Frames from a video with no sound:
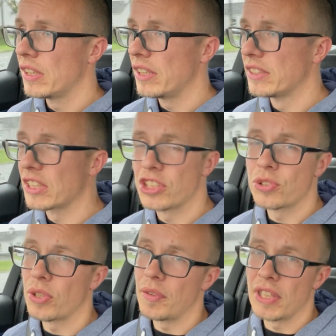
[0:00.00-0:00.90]
is
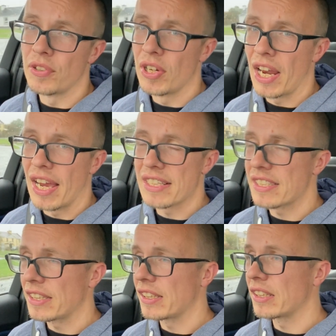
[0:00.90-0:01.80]
extremely
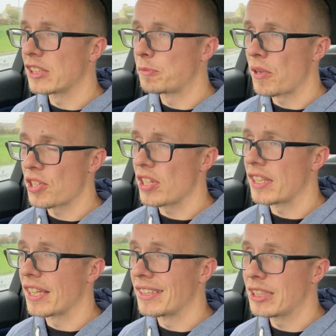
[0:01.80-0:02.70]
relaxing, especially
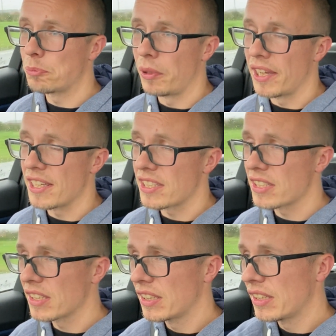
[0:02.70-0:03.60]
that this place